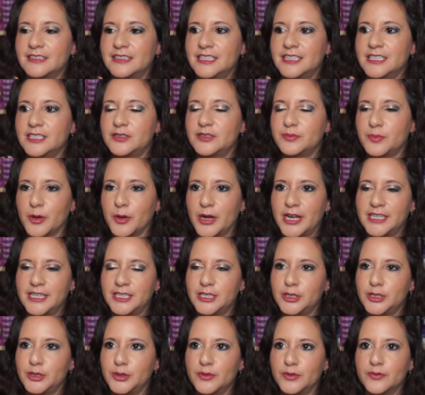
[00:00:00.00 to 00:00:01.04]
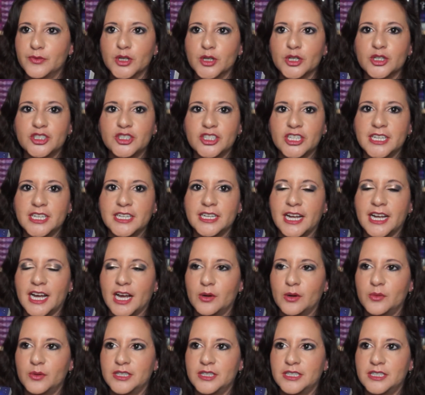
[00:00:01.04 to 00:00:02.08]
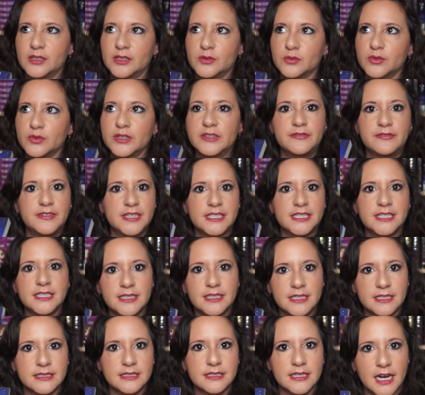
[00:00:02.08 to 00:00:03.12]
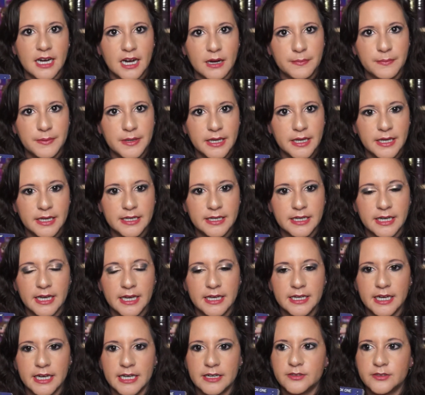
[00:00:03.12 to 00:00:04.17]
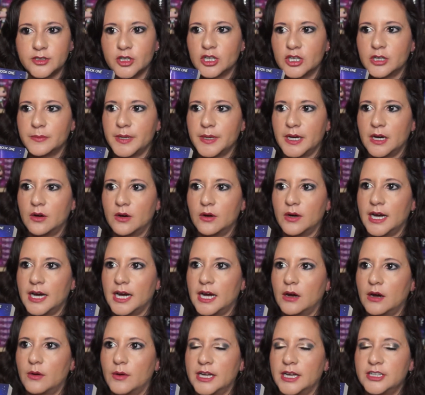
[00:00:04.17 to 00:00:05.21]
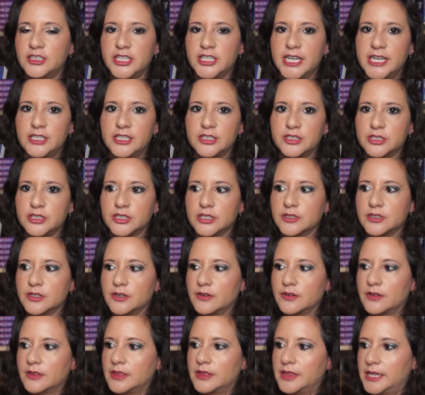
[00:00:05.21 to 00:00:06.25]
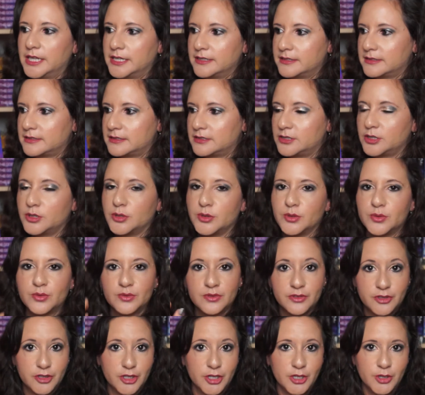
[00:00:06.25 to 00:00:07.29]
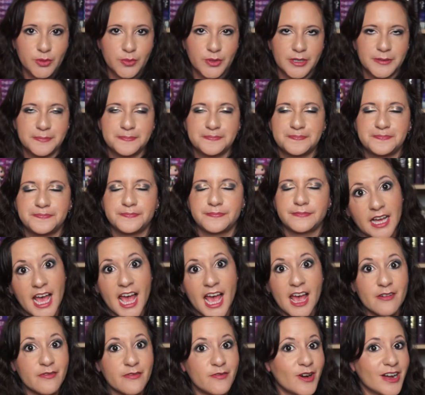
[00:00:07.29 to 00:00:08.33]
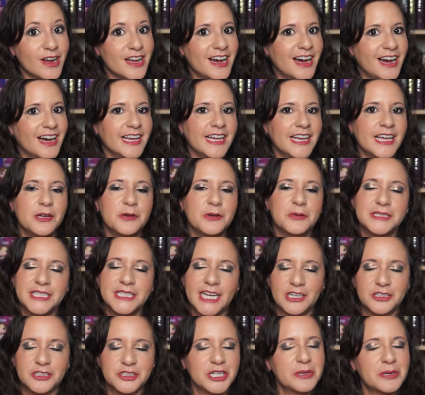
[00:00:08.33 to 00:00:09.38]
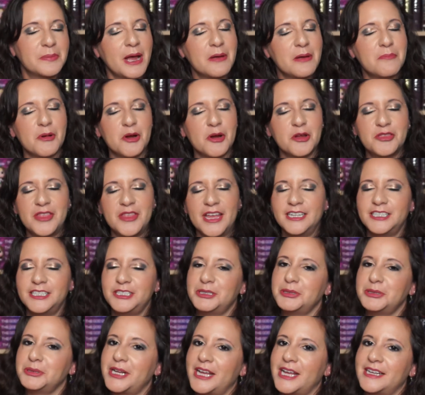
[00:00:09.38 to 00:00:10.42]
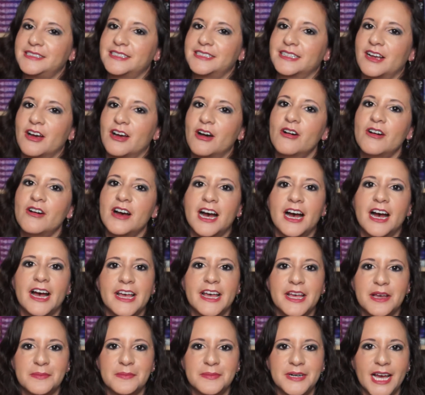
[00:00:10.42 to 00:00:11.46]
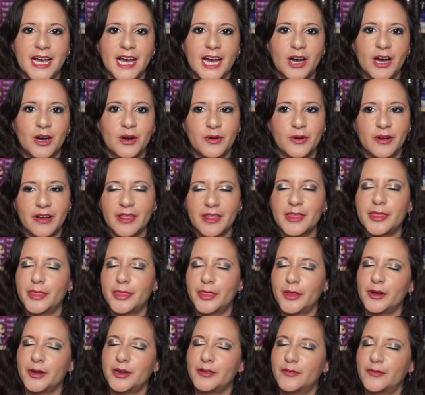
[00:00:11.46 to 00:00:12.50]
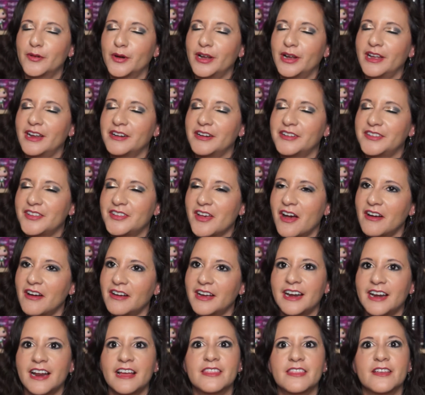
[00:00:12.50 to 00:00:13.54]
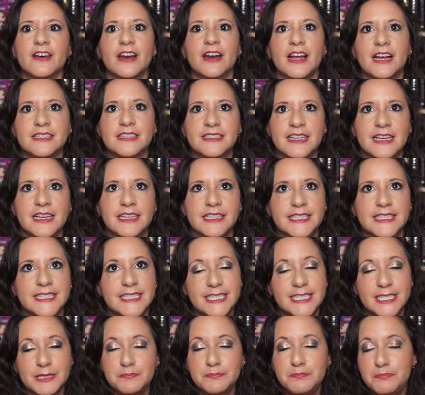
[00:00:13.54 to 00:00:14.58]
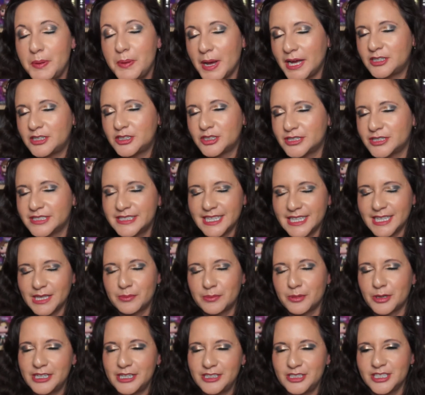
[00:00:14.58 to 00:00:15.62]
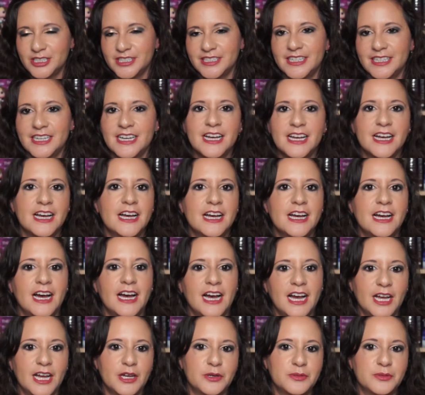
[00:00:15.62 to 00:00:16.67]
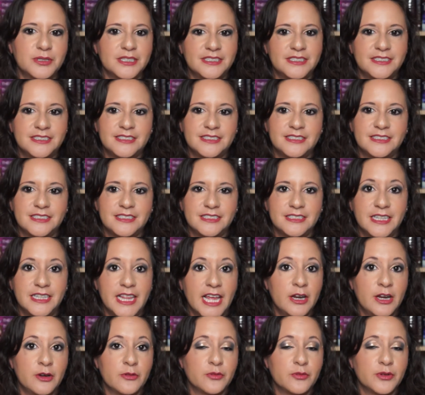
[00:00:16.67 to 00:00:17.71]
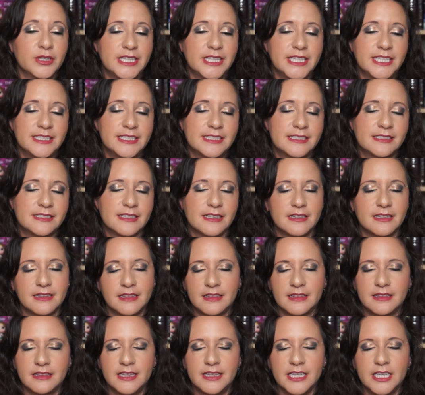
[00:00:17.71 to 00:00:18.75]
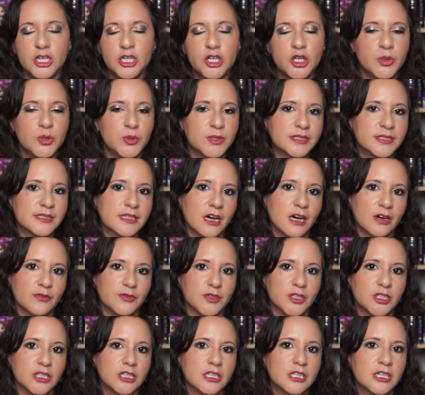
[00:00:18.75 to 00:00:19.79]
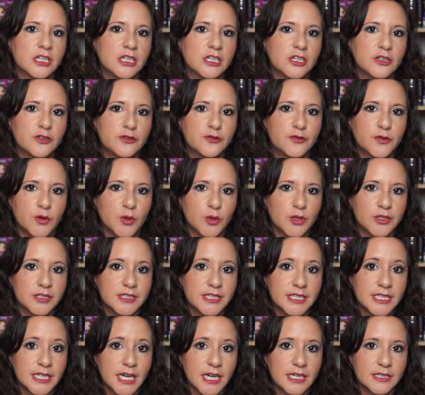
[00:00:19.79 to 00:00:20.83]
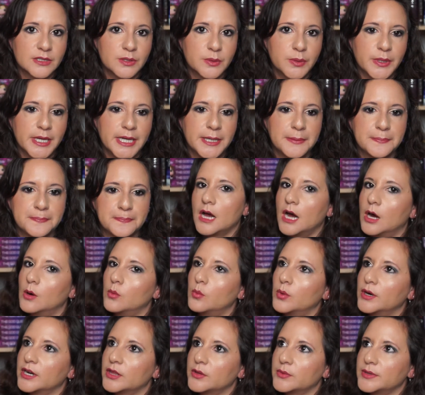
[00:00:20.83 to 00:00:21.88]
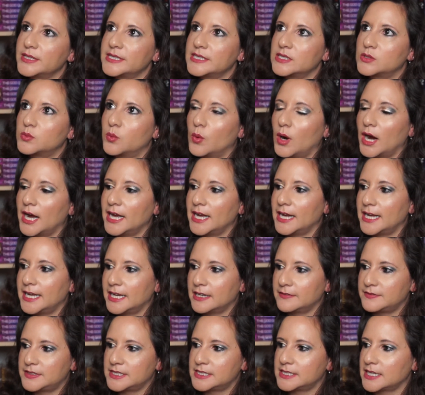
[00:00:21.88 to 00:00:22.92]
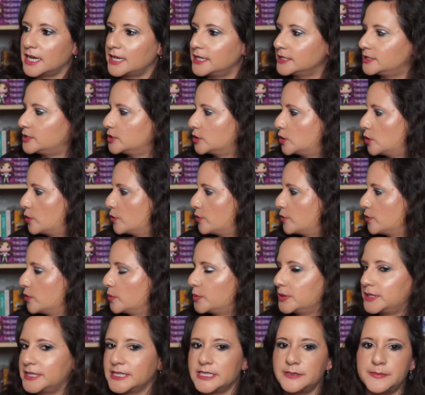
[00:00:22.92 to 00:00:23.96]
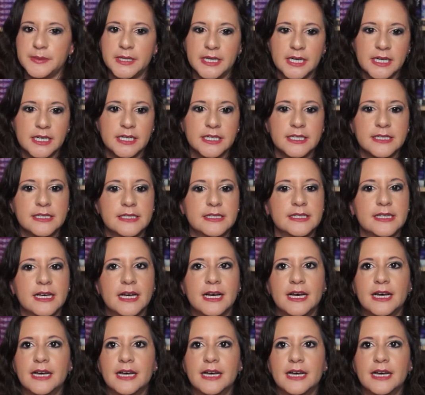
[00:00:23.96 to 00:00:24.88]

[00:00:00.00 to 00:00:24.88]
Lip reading: this brand new version, I would revisit this topic and kind of talk about how I changed this to the new one. FYI, it was actually my birthday 2 days ago. I am now 34 years young, and I thought as a special celebration, I would then release the newest cover for the God Queen. One of the reasons why I have decided to go through with this, because